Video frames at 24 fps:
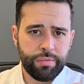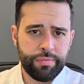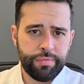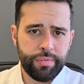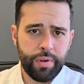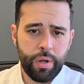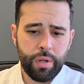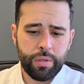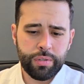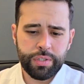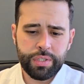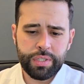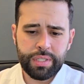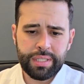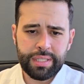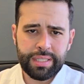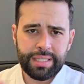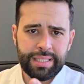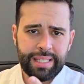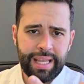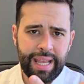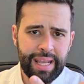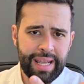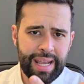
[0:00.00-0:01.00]
Falls,
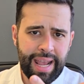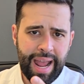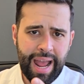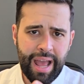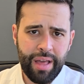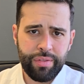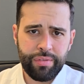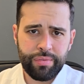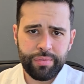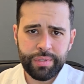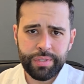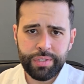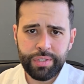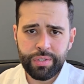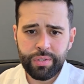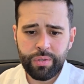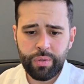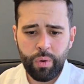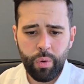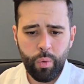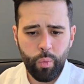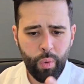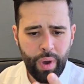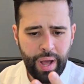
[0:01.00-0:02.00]
St. Catharines,
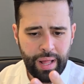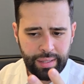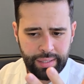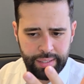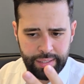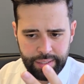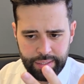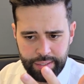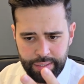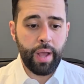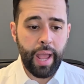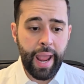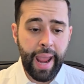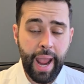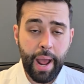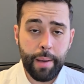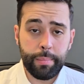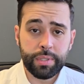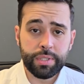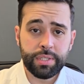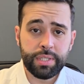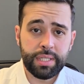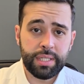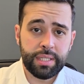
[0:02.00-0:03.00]
Welland.
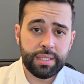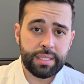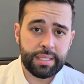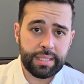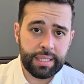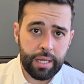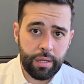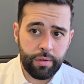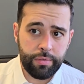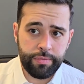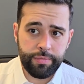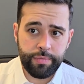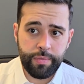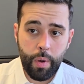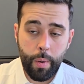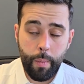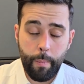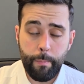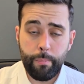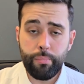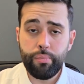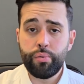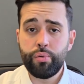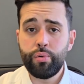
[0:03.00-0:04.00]
Hamilton itself,
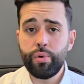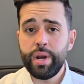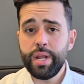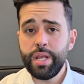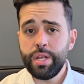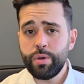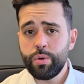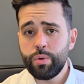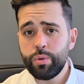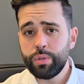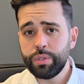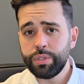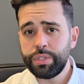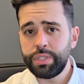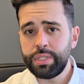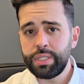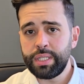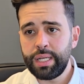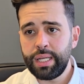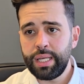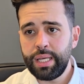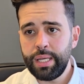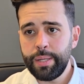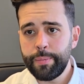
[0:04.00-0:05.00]
pretty cool
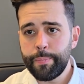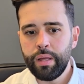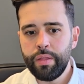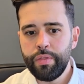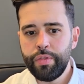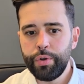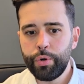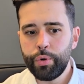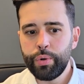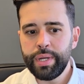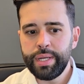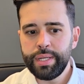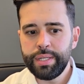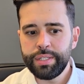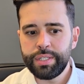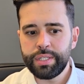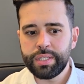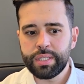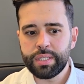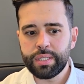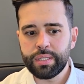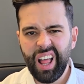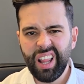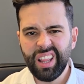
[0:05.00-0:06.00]
city. There
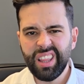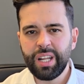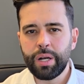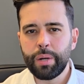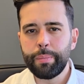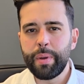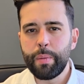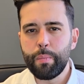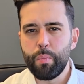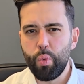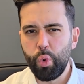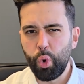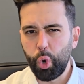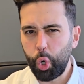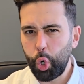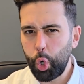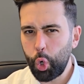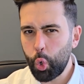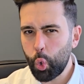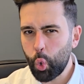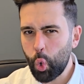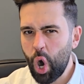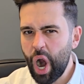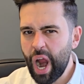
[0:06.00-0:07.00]
is a little bit more
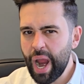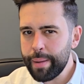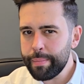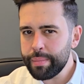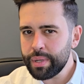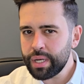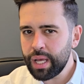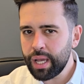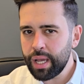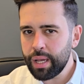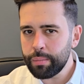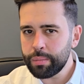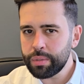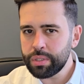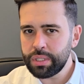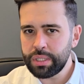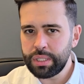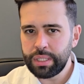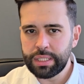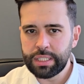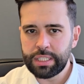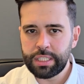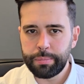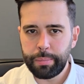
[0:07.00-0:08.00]
crime in
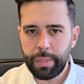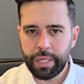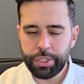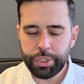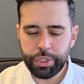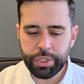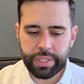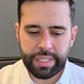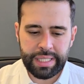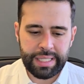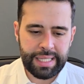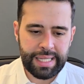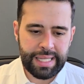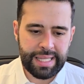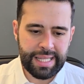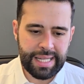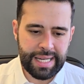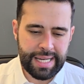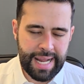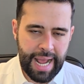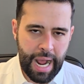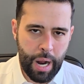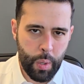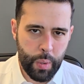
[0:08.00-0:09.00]
Hamilton, especially in the
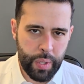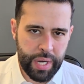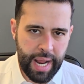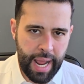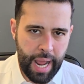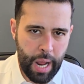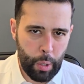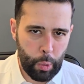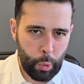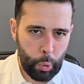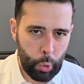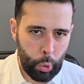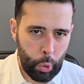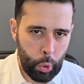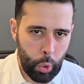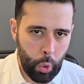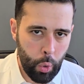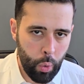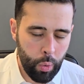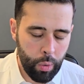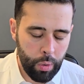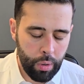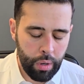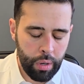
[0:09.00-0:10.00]
downtown
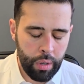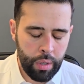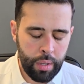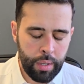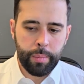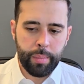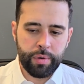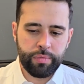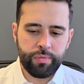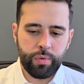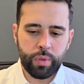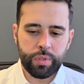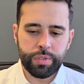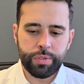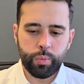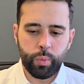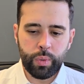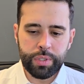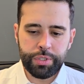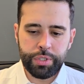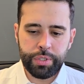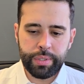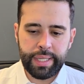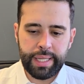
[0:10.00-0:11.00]
core. But of course,
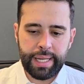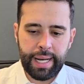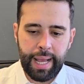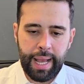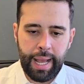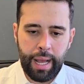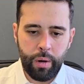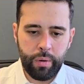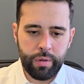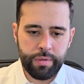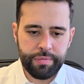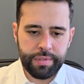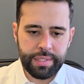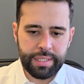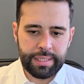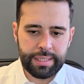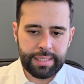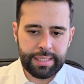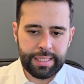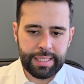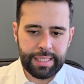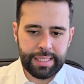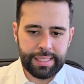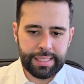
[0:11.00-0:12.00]
once you get out of the
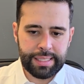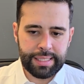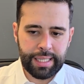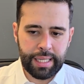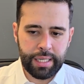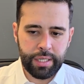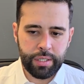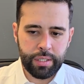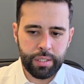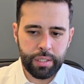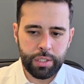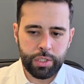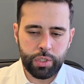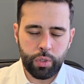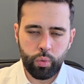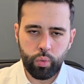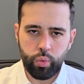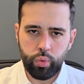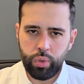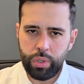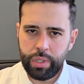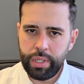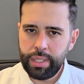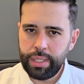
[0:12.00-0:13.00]
city center, it's a
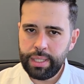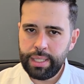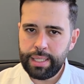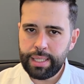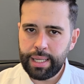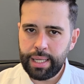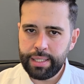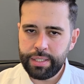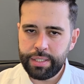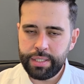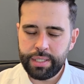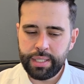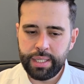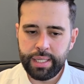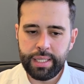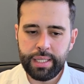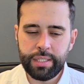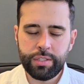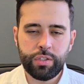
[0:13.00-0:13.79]
really nice city.